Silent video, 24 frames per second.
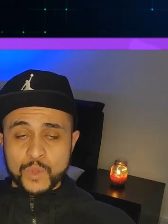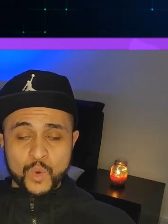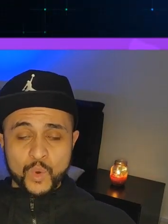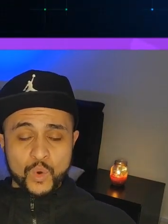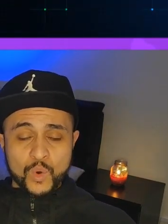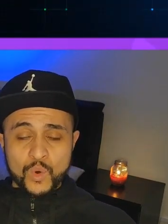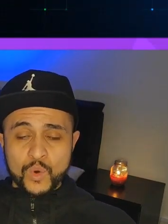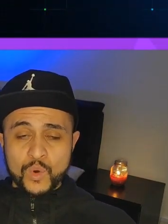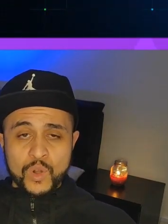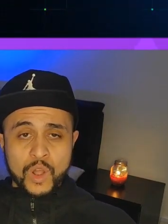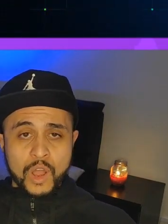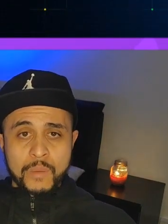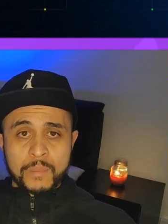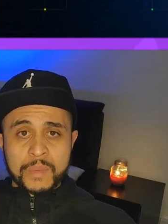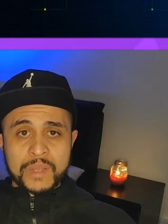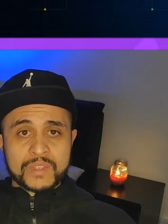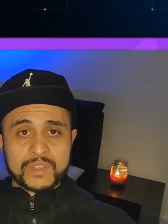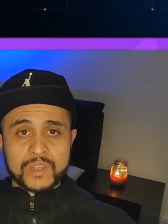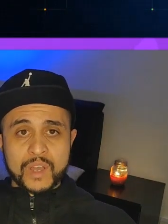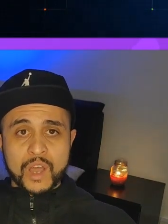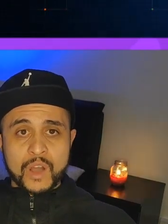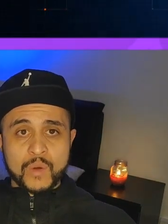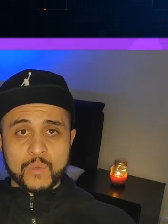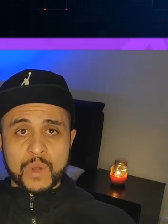All comments
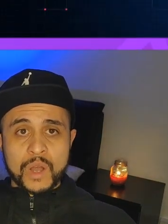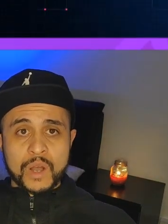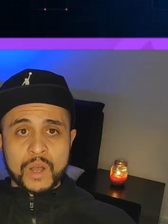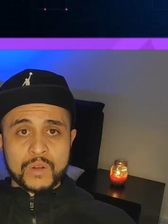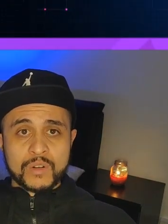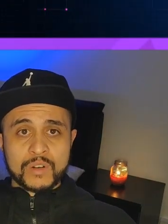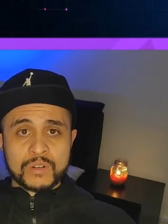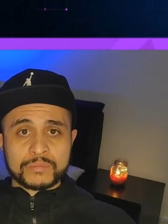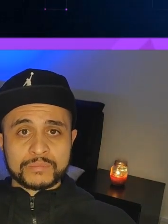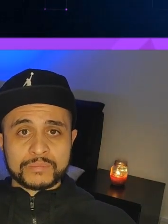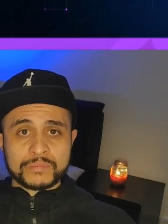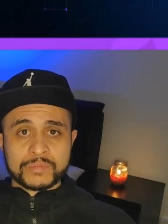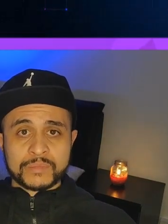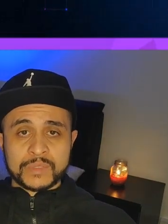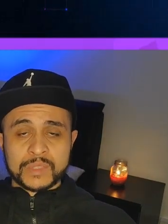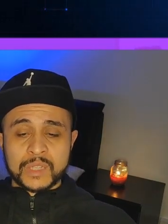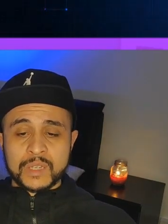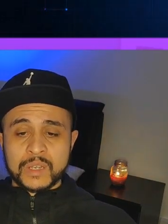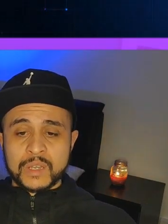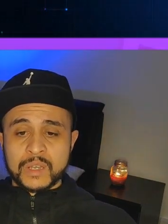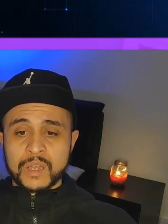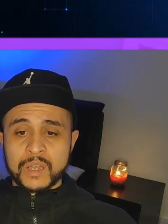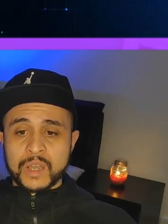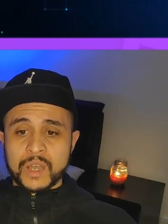are welcome,
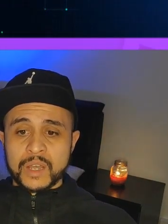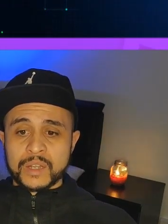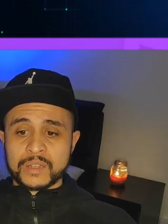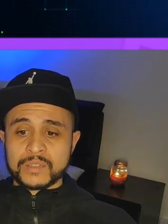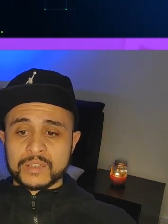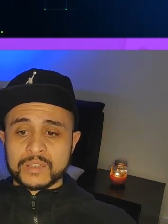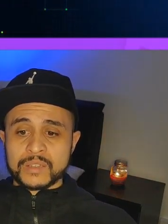and